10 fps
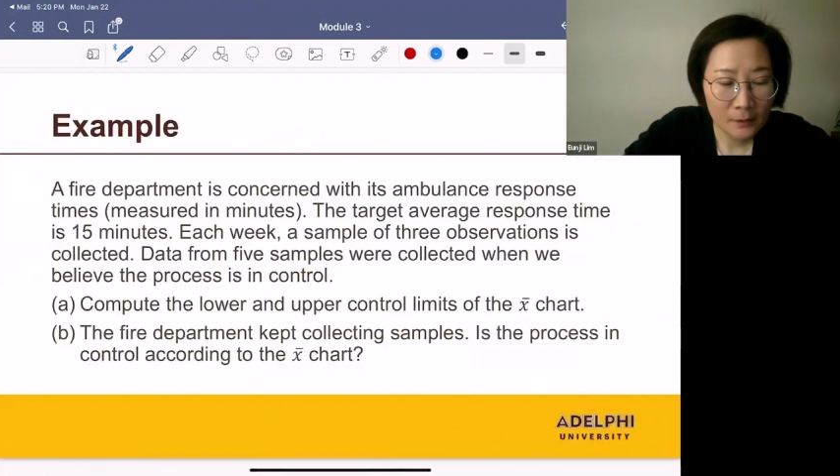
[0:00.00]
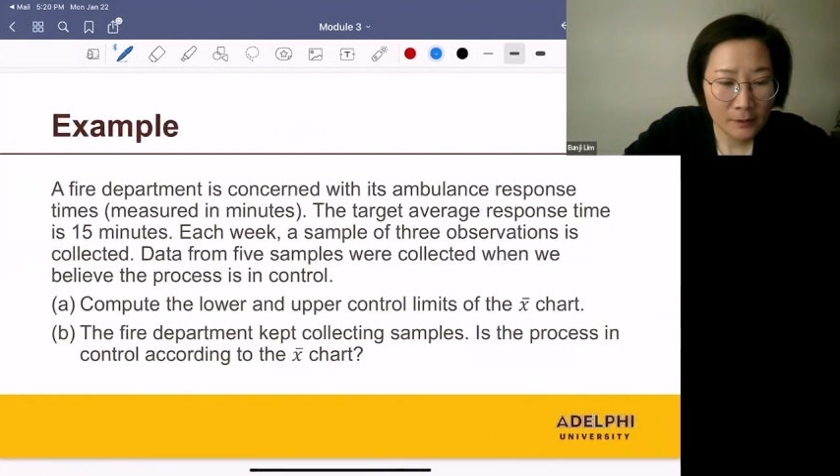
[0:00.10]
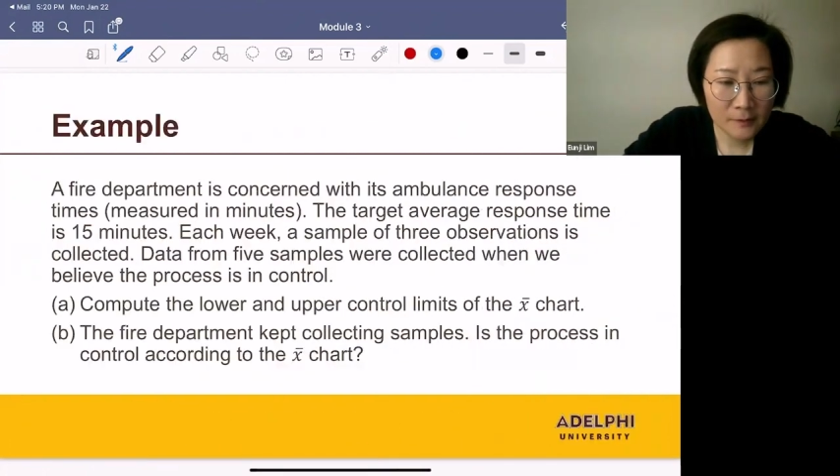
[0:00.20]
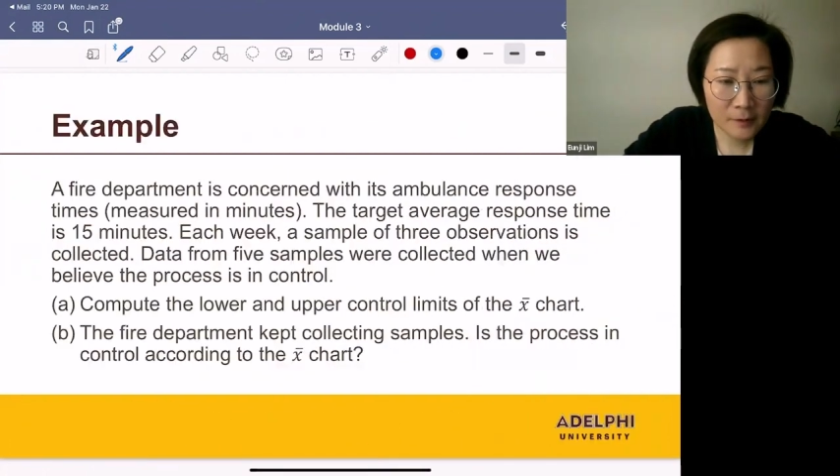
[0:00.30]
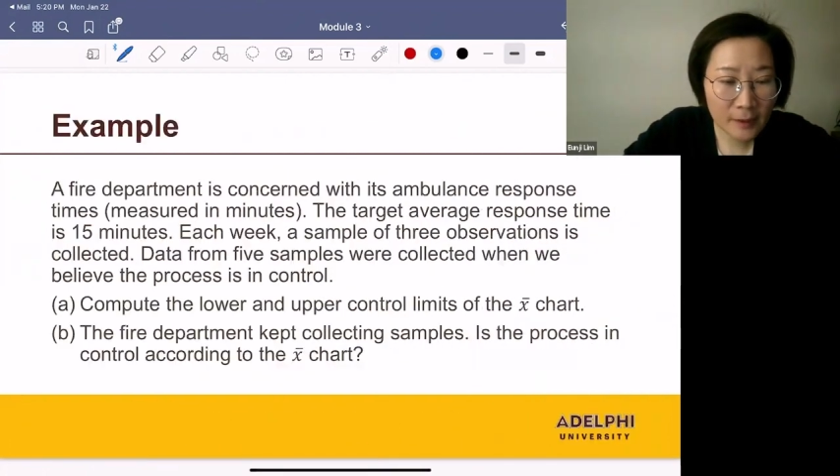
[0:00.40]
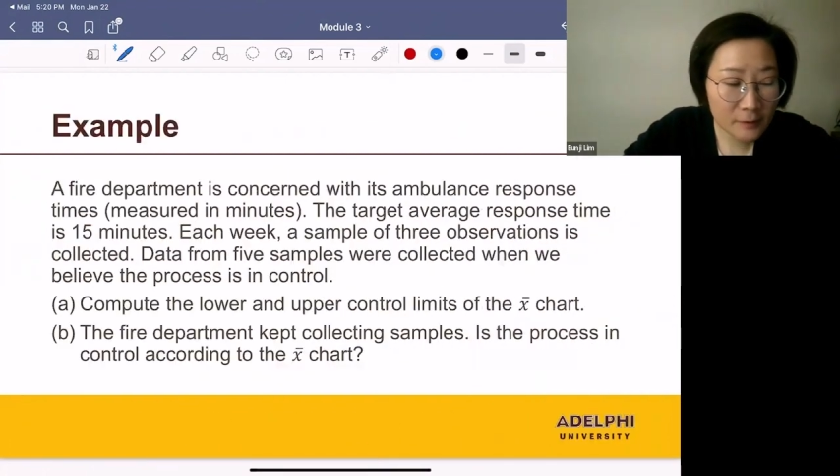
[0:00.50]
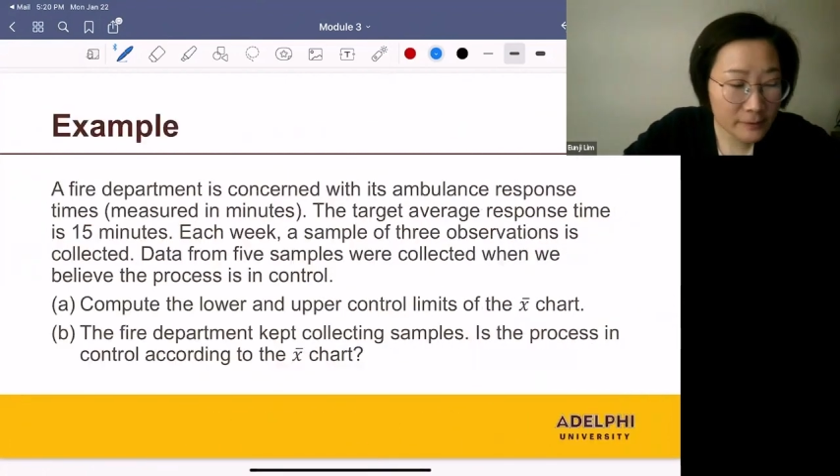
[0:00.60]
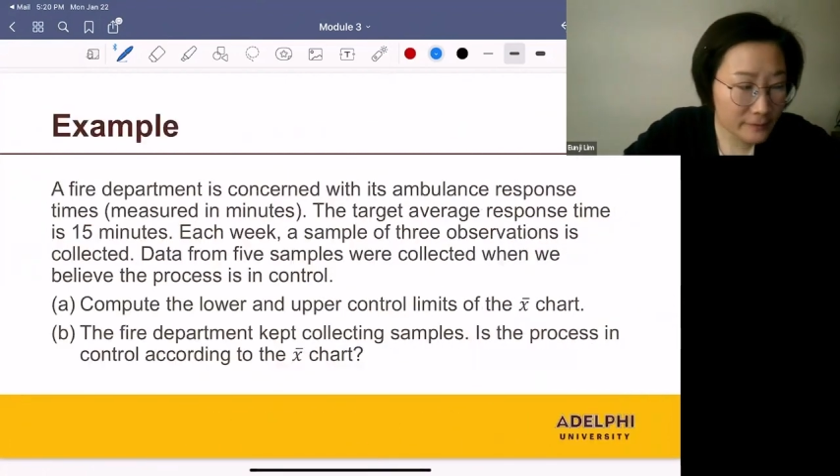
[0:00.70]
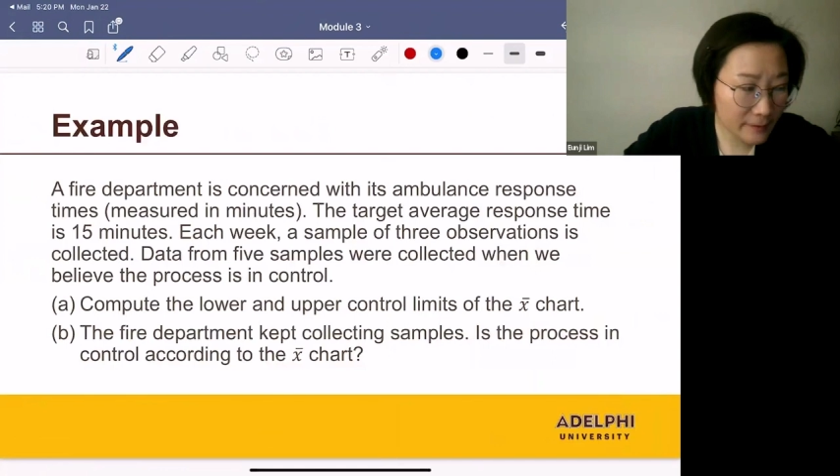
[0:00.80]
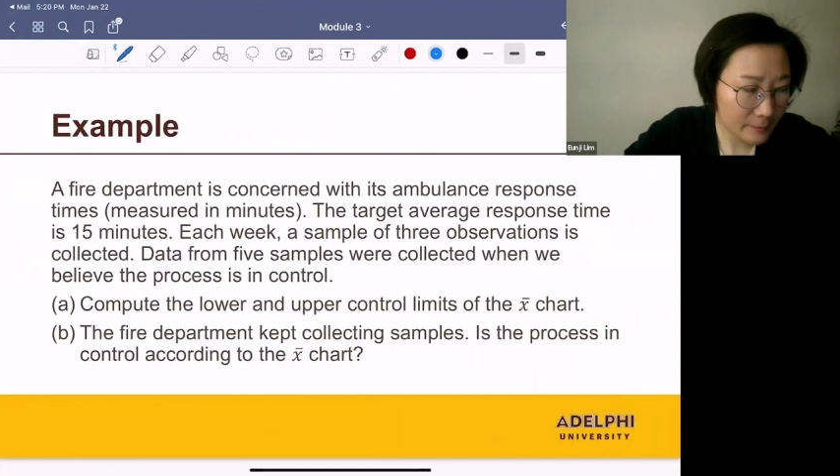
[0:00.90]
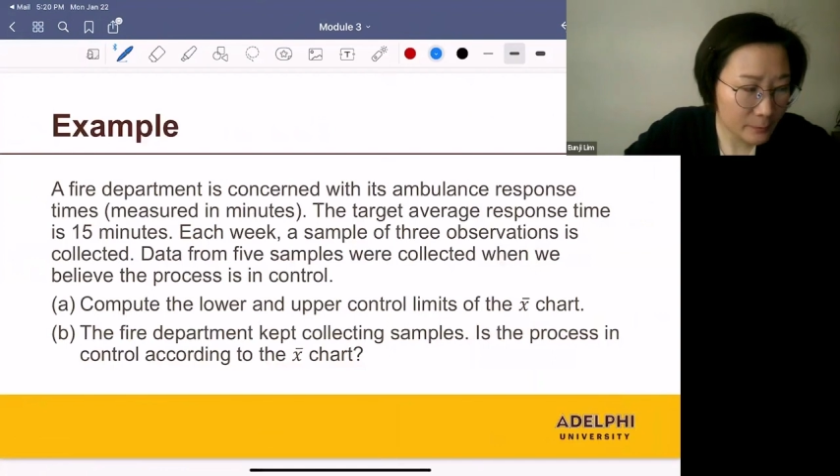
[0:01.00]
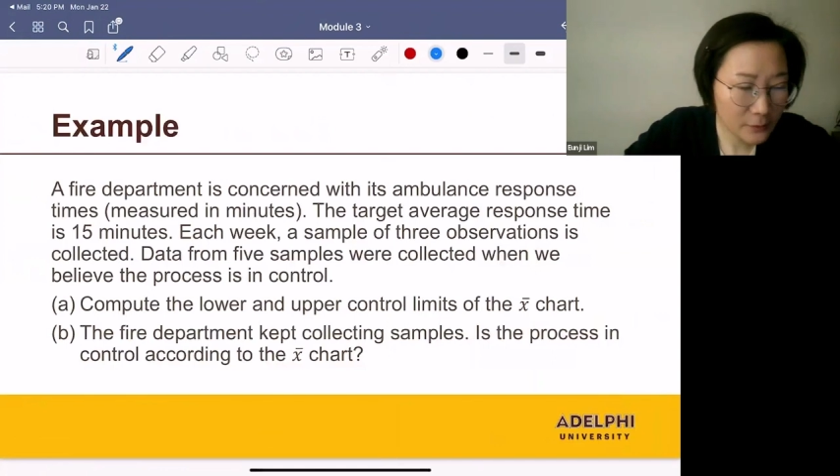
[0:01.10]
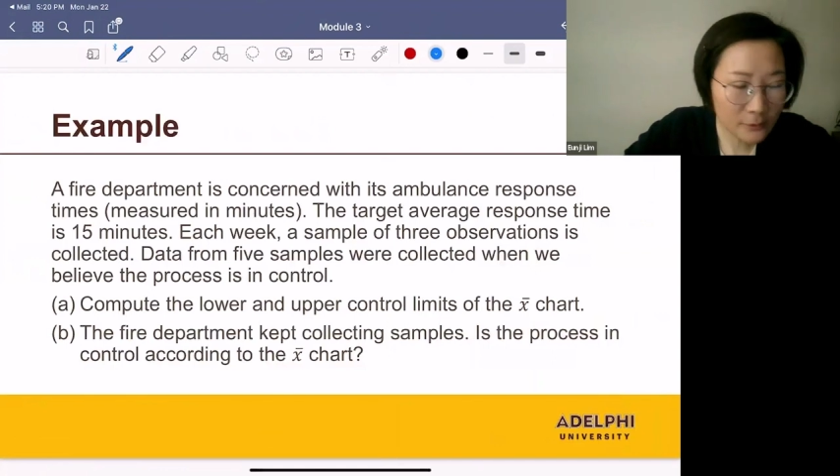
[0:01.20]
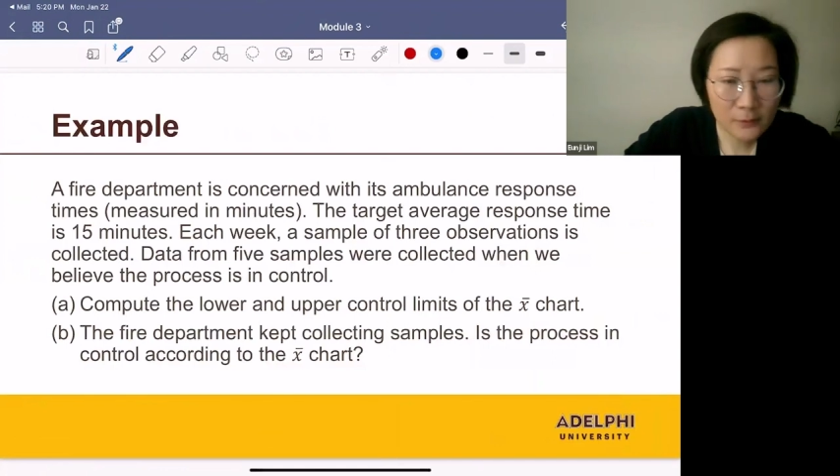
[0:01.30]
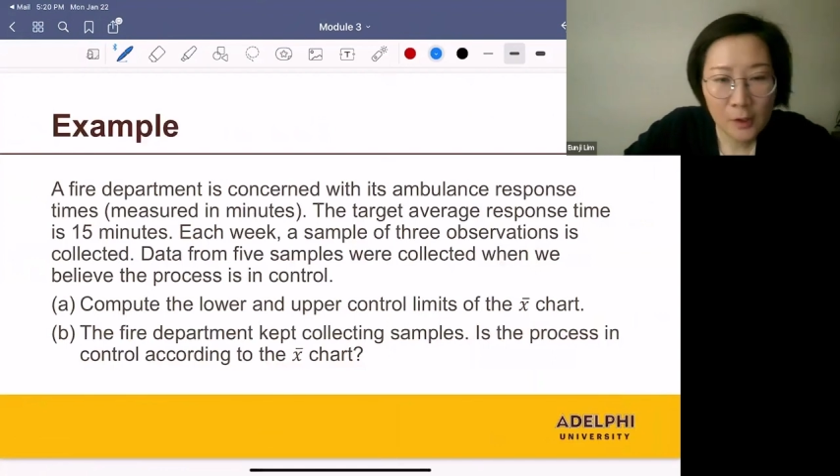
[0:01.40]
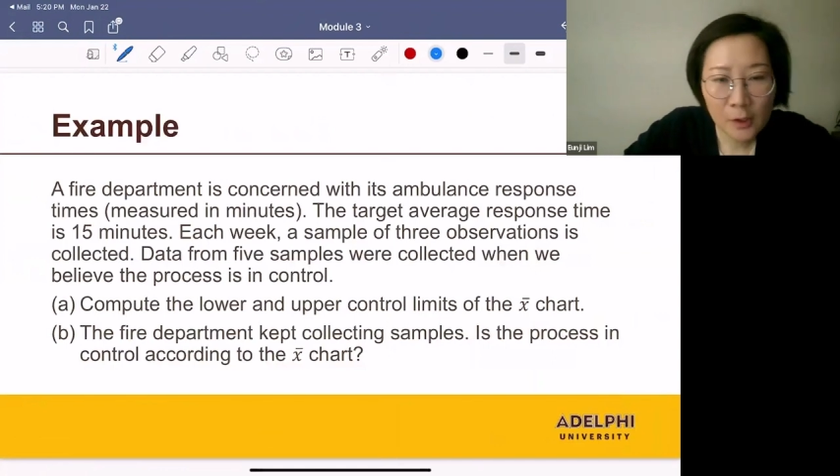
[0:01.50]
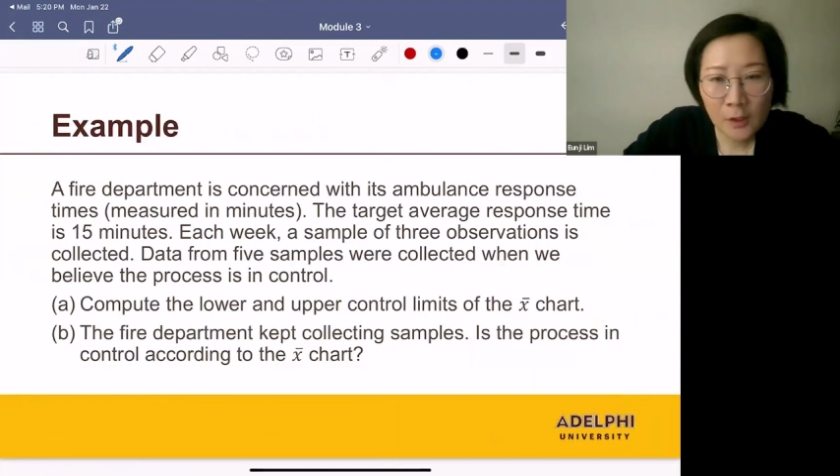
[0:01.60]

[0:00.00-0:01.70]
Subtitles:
Let's take an example.